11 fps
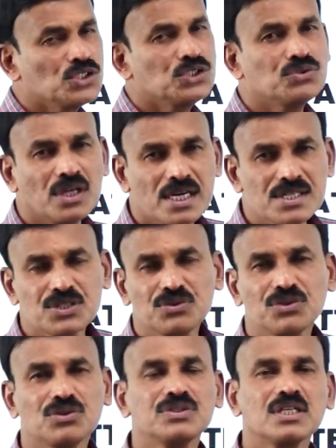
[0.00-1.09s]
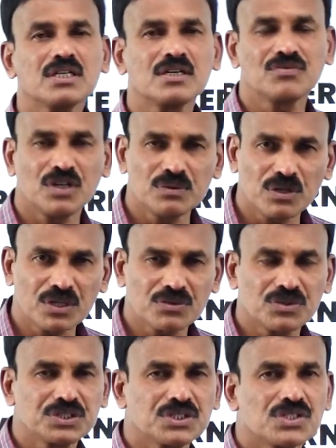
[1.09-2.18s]
you know, as you know, there are one mark
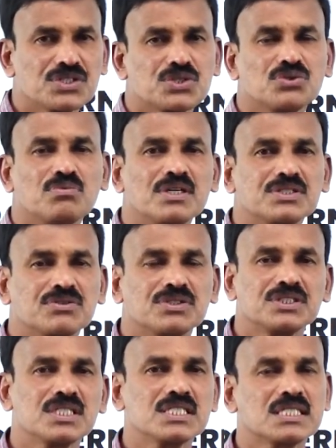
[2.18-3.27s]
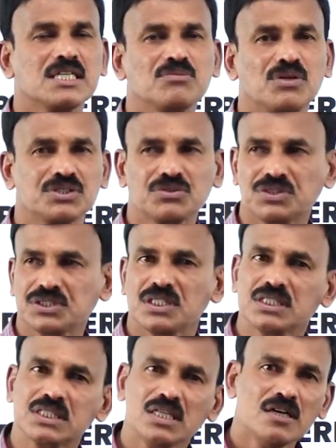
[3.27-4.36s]
questions, two marks questions, three marks
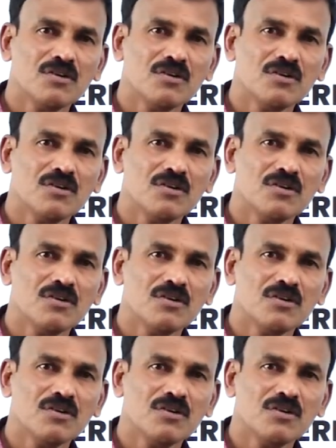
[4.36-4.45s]
questions,